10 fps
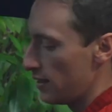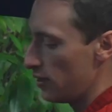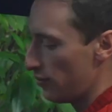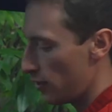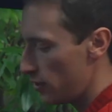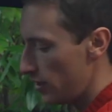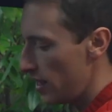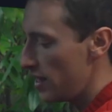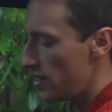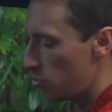then you'll find your
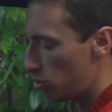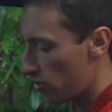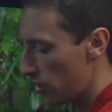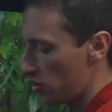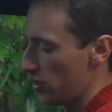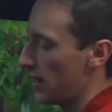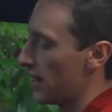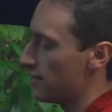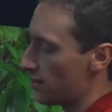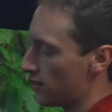knees brushing
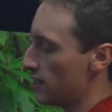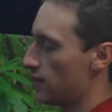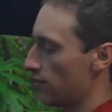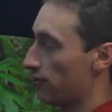against the seats in